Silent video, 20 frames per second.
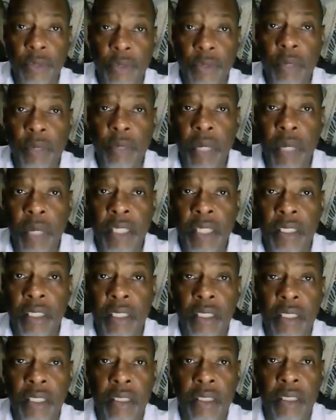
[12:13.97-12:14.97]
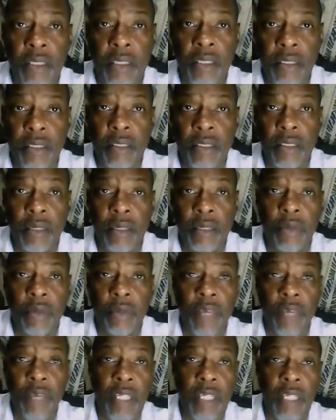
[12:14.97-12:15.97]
3 months. In fact,